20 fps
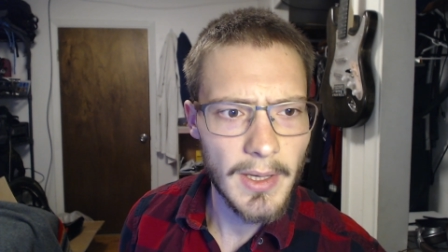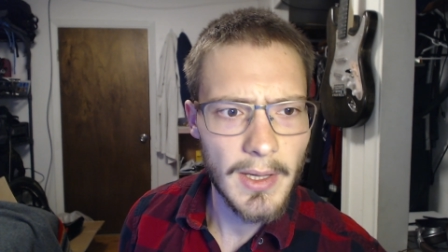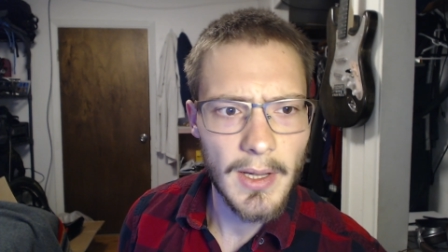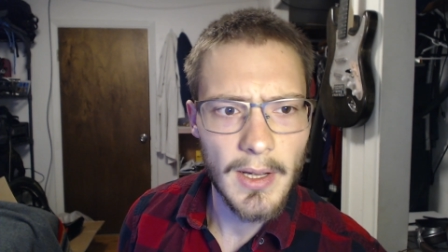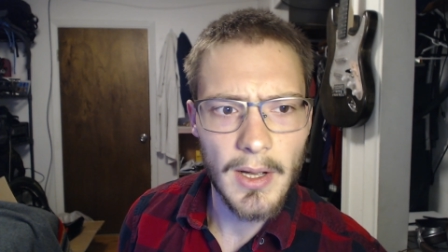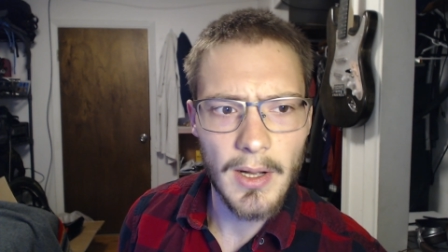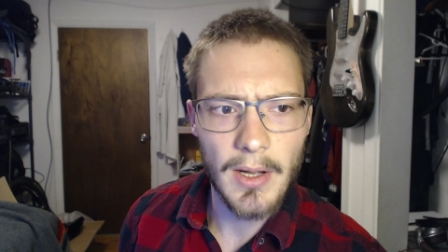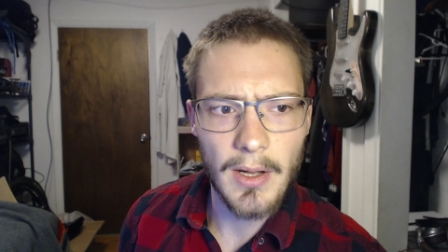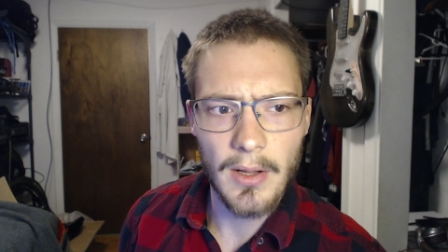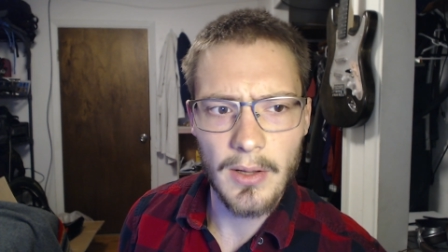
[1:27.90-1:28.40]

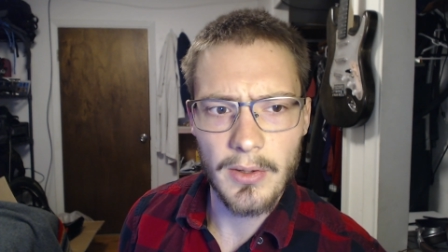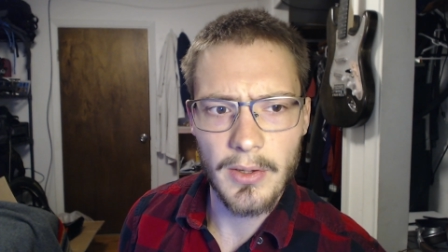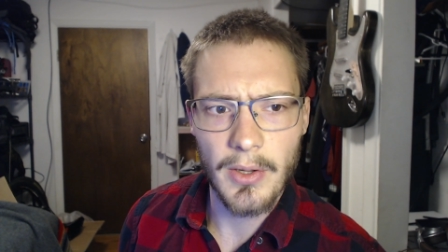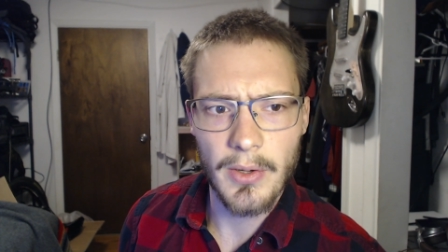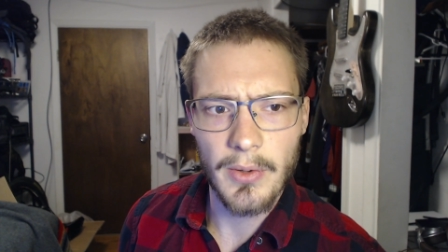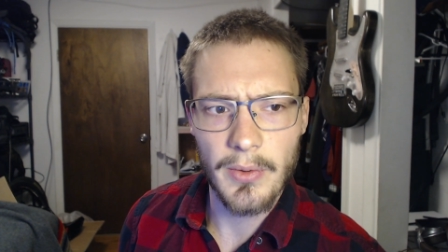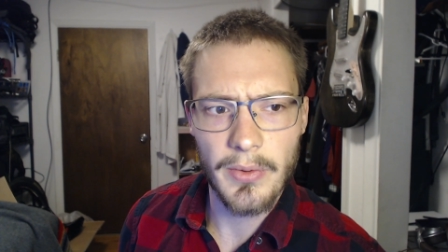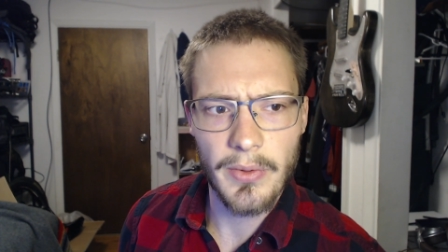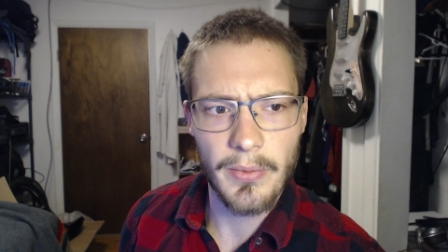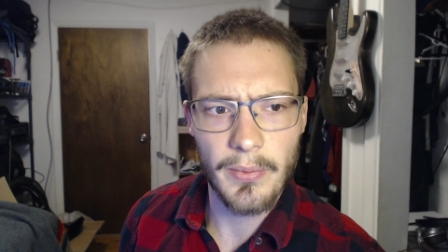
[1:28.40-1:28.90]
I'll
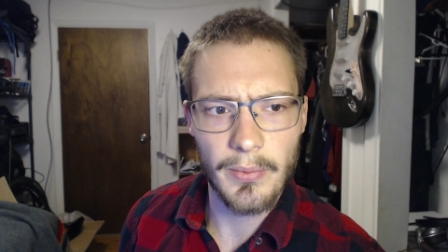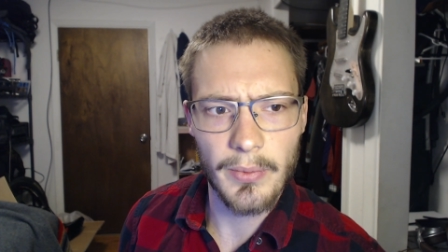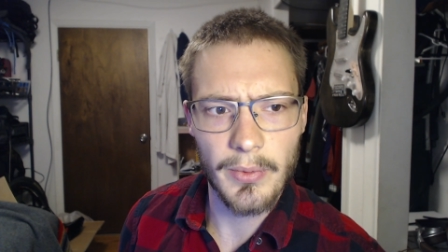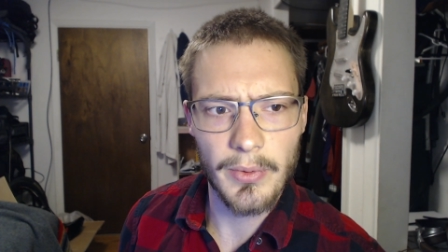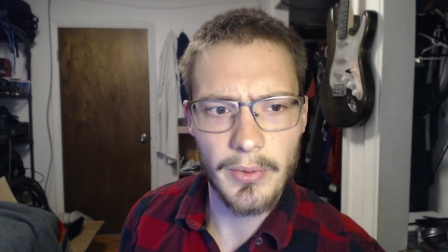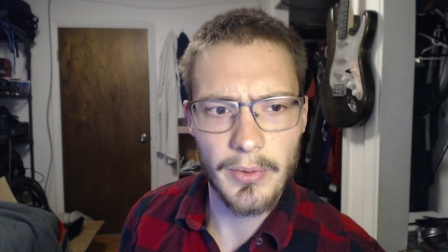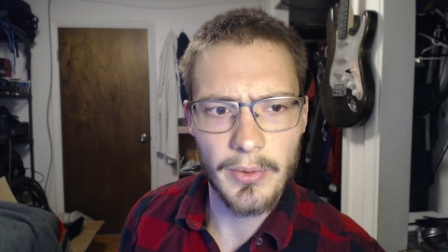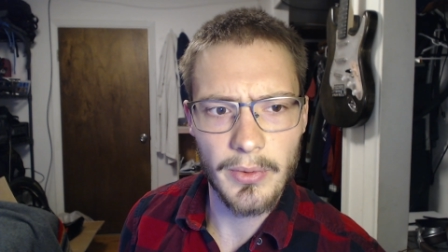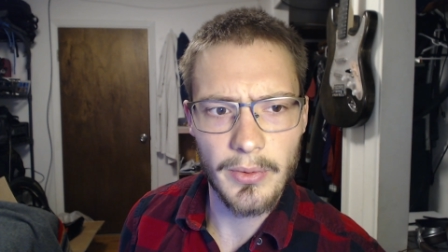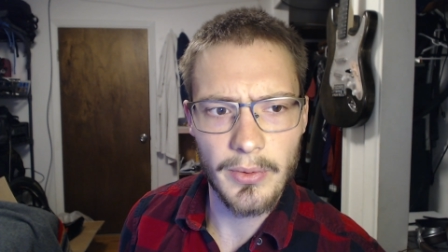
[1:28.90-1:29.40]
go
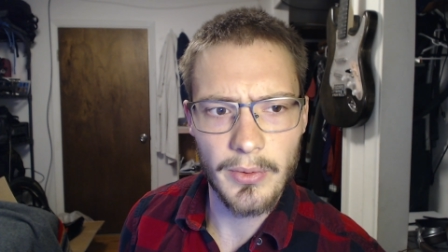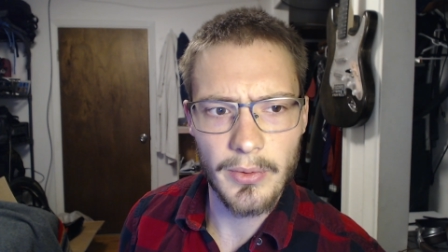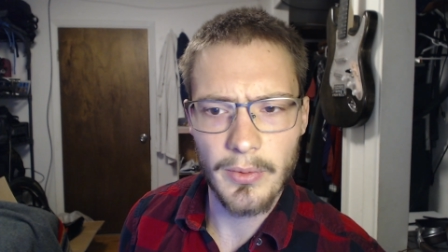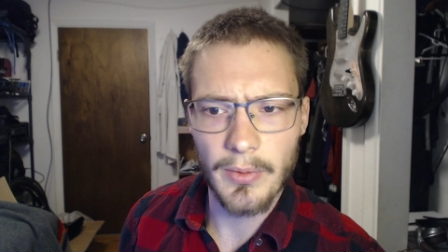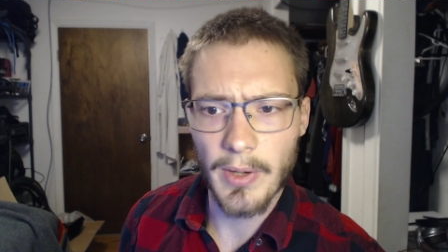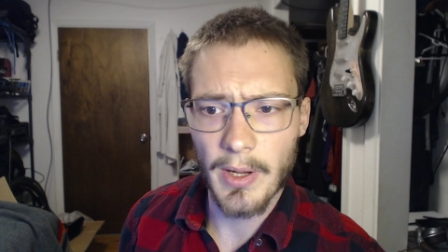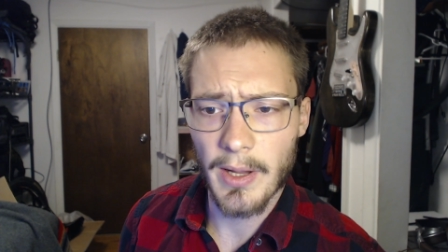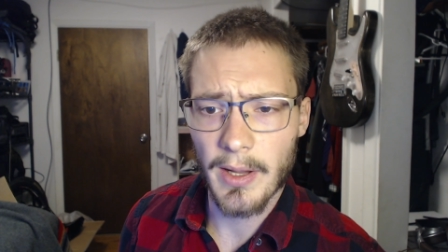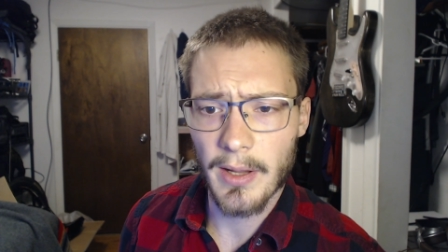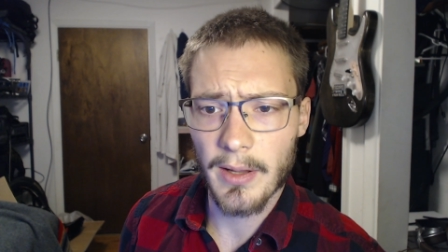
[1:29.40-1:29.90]

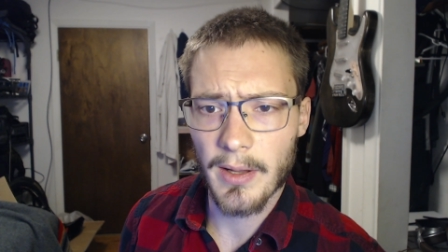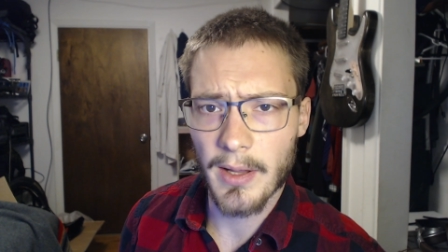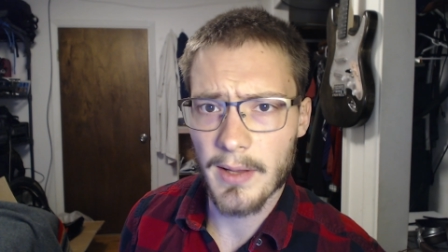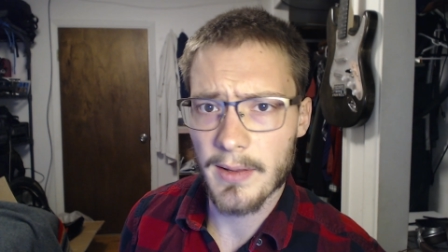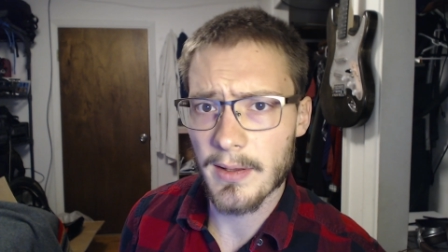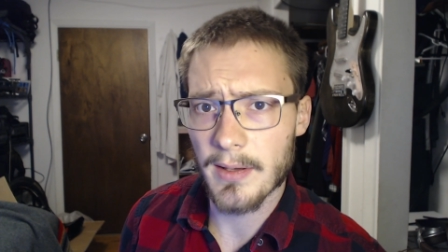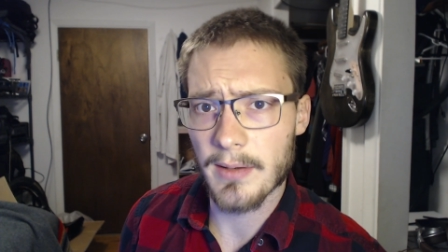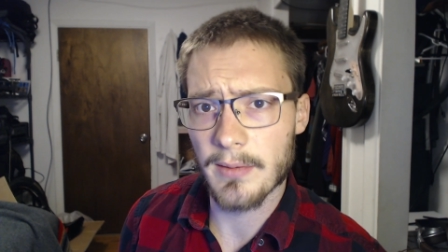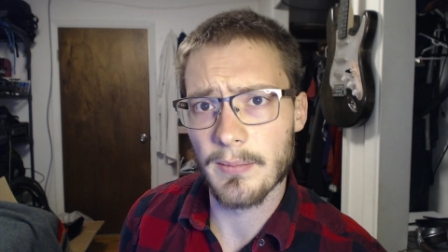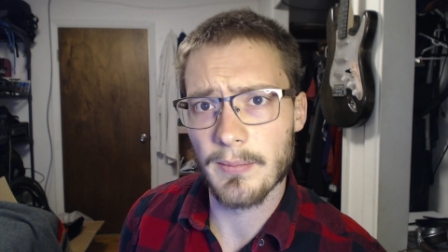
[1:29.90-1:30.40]
through,
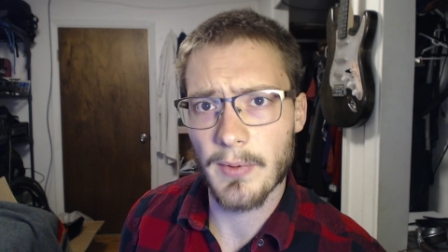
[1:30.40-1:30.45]
and then